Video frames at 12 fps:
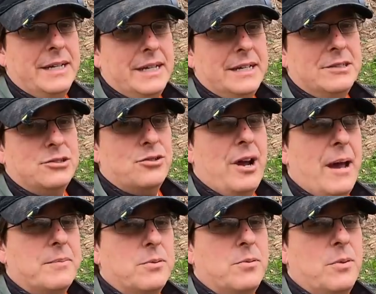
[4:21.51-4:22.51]
and
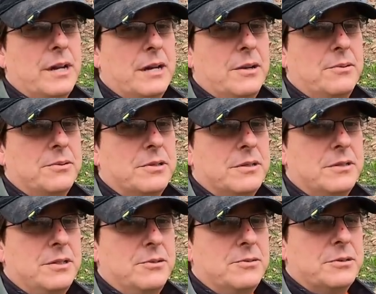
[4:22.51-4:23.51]
scrapped what I don't
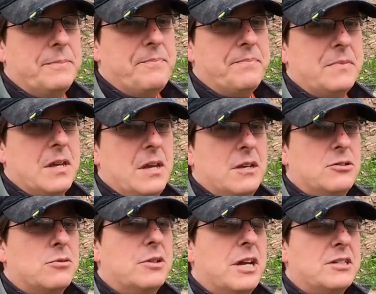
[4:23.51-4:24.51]
use. So
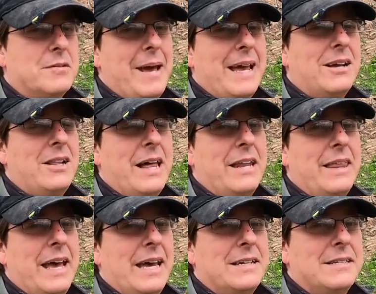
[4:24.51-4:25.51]
I'm going to cut some angle out of
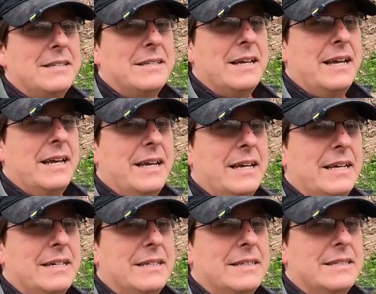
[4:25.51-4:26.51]
that,
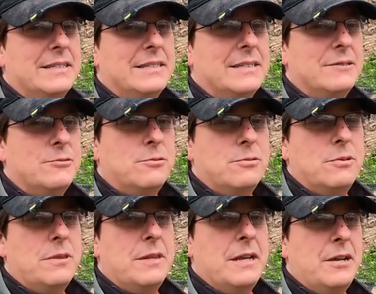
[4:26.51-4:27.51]
and
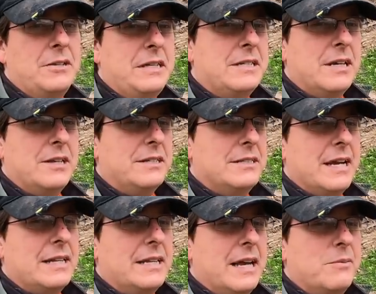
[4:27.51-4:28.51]
then I'll detail
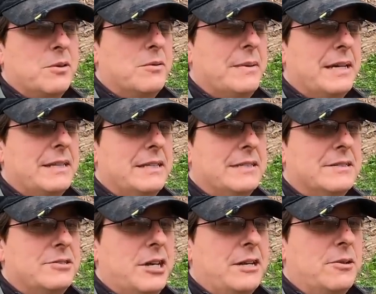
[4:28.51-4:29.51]
exactly how I'm going to make these
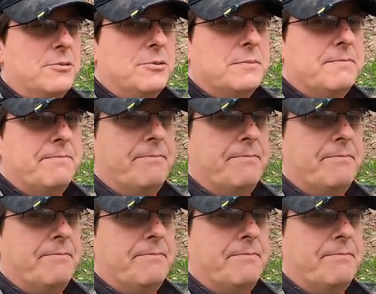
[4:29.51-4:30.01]
chain holds.